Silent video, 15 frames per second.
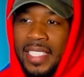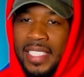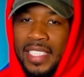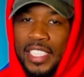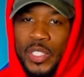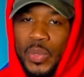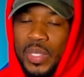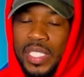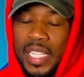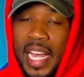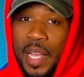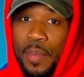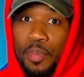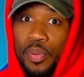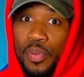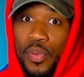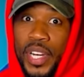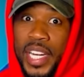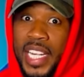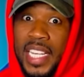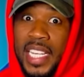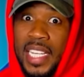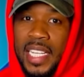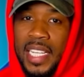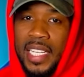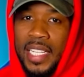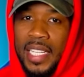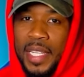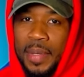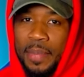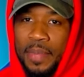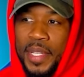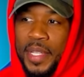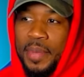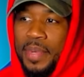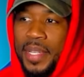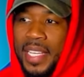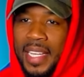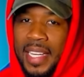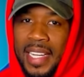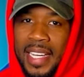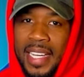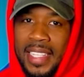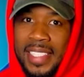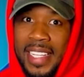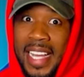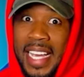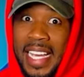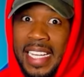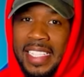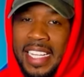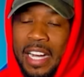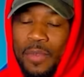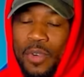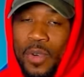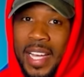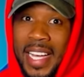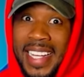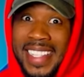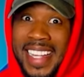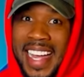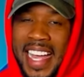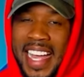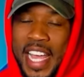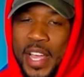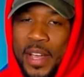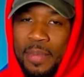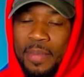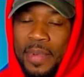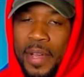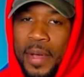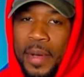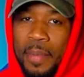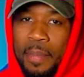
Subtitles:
And this was like pre me being as anti-woke as I am.